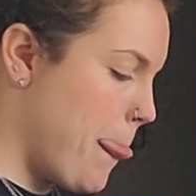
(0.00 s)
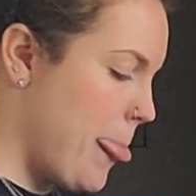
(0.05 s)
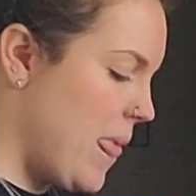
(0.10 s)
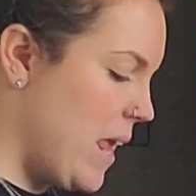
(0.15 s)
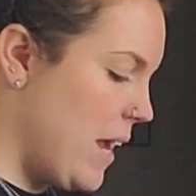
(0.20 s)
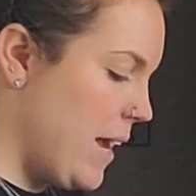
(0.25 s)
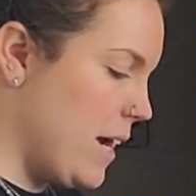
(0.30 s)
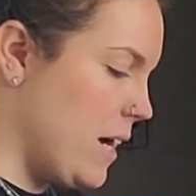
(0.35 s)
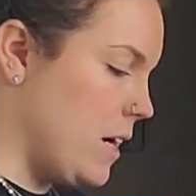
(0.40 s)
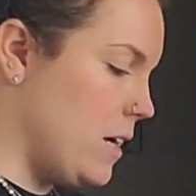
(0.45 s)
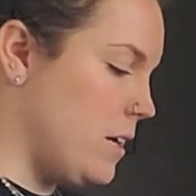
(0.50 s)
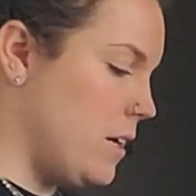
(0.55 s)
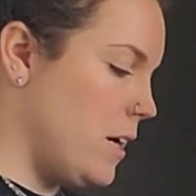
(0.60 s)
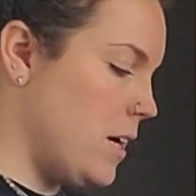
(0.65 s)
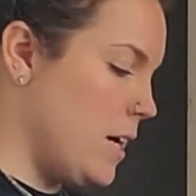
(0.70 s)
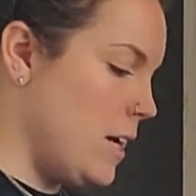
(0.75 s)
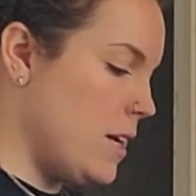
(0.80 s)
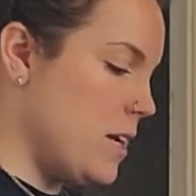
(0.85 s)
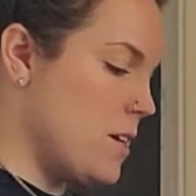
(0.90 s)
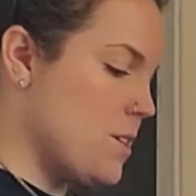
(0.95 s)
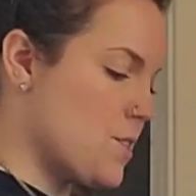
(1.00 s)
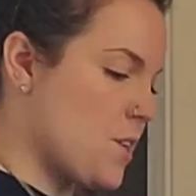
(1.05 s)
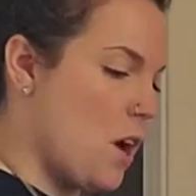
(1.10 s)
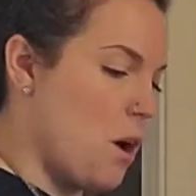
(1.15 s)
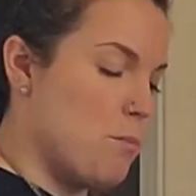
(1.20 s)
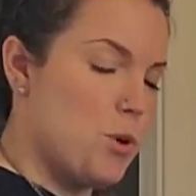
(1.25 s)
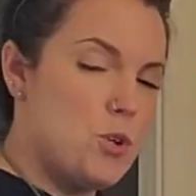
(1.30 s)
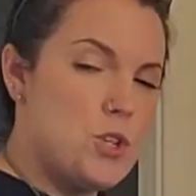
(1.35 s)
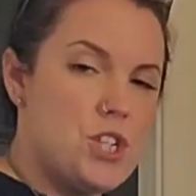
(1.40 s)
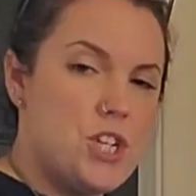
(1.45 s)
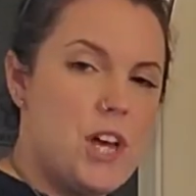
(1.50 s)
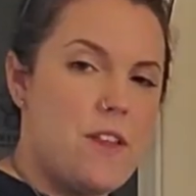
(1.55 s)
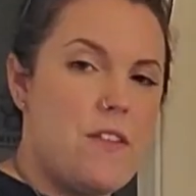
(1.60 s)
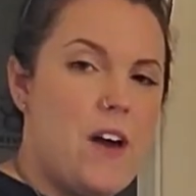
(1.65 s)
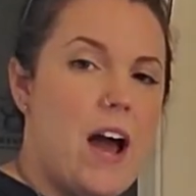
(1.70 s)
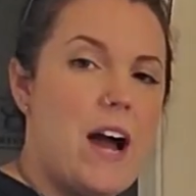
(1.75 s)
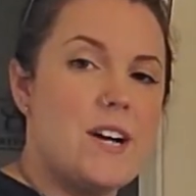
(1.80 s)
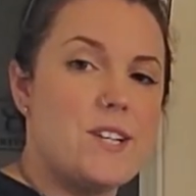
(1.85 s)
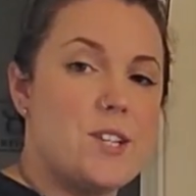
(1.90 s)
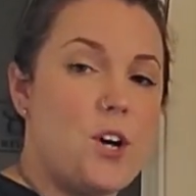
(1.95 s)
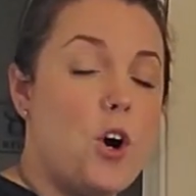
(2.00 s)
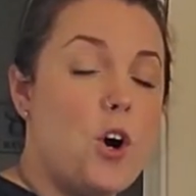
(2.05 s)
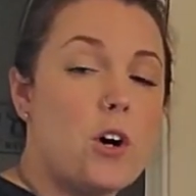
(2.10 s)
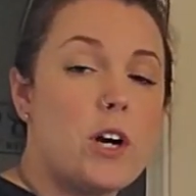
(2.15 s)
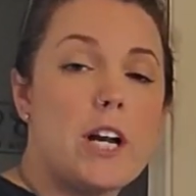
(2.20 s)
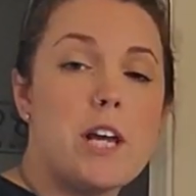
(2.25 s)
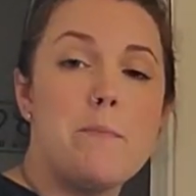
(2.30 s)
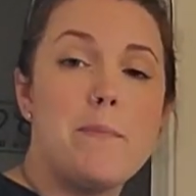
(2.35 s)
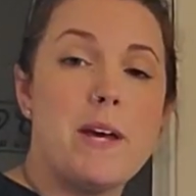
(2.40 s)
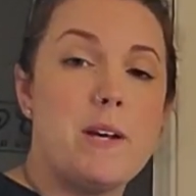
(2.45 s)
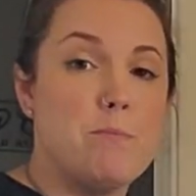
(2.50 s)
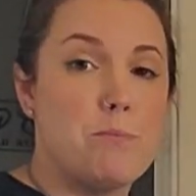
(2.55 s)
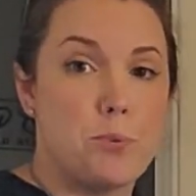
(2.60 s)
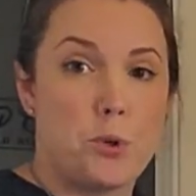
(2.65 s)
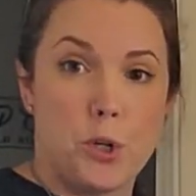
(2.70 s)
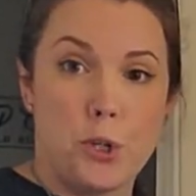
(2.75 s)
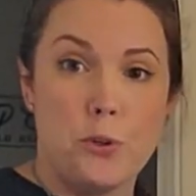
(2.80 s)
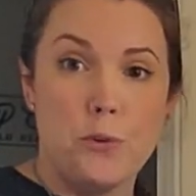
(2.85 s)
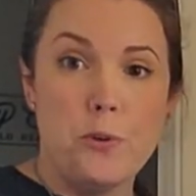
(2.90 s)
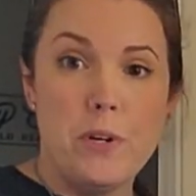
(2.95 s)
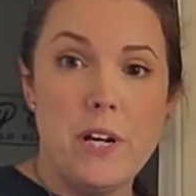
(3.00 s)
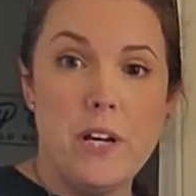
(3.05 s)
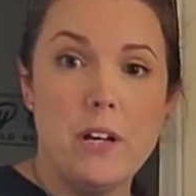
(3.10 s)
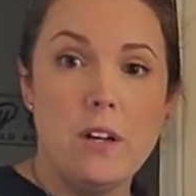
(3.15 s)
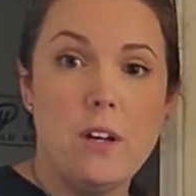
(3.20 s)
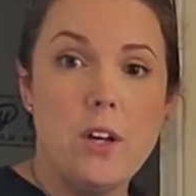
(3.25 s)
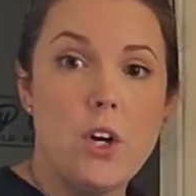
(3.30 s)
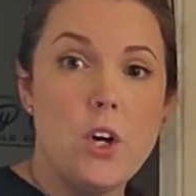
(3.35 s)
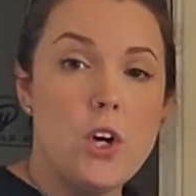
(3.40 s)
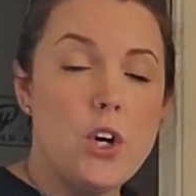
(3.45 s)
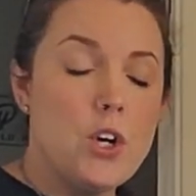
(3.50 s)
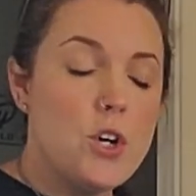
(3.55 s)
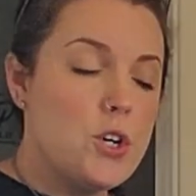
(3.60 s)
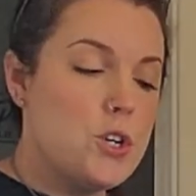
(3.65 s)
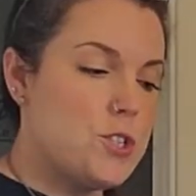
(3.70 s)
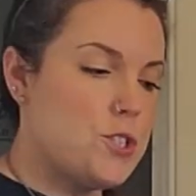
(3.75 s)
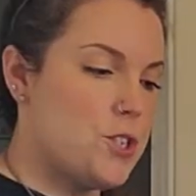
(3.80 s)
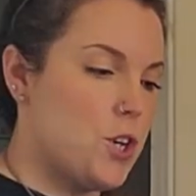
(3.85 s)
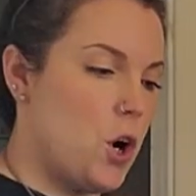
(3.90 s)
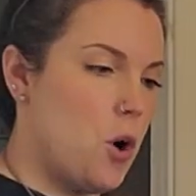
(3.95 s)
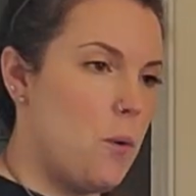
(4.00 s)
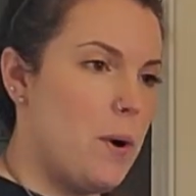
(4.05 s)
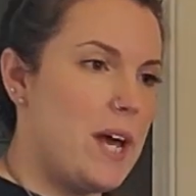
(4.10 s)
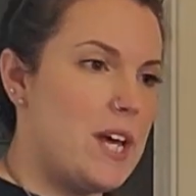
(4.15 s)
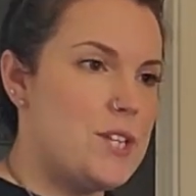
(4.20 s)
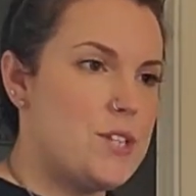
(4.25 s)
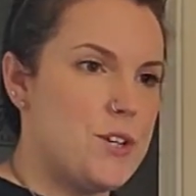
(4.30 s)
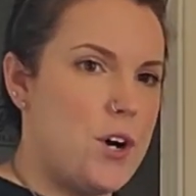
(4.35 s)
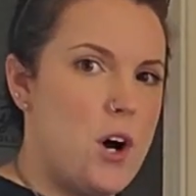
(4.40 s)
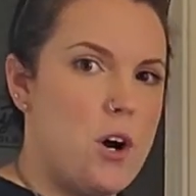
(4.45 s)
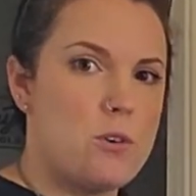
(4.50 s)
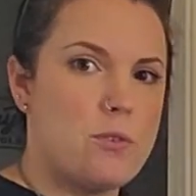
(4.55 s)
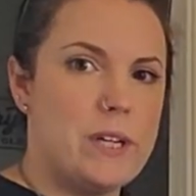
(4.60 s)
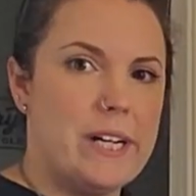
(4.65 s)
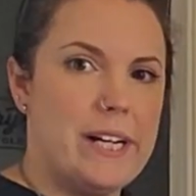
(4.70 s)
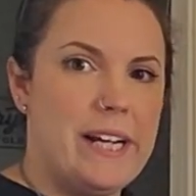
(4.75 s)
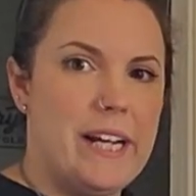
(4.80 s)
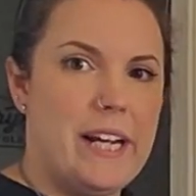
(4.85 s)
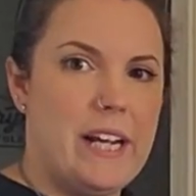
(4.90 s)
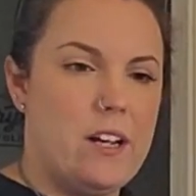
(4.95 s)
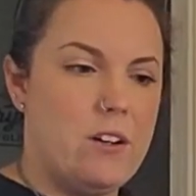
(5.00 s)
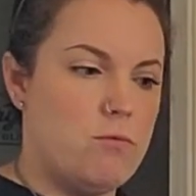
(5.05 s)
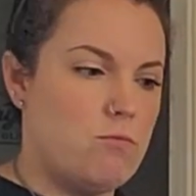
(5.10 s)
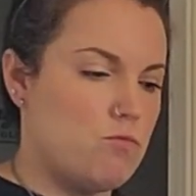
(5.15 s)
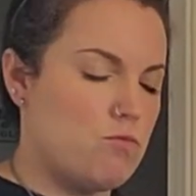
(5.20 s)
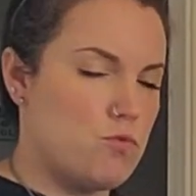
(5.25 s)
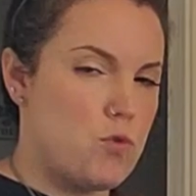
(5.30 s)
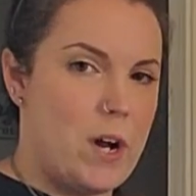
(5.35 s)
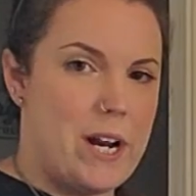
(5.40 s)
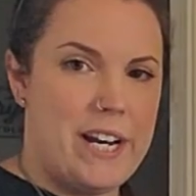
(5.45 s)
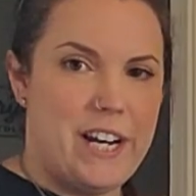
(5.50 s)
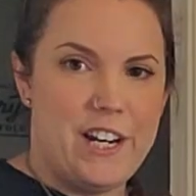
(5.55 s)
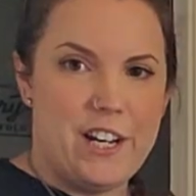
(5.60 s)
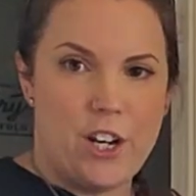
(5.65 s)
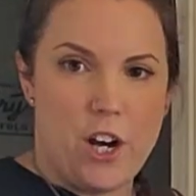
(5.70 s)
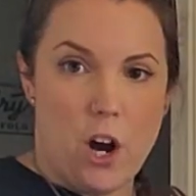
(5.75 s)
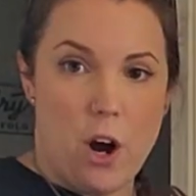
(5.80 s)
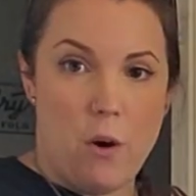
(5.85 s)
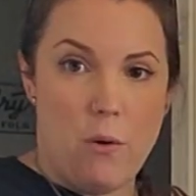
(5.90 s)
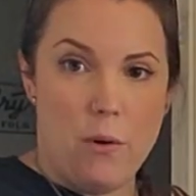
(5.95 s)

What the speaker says: and it is kombucha that has already been brewed, so it's already ready to go.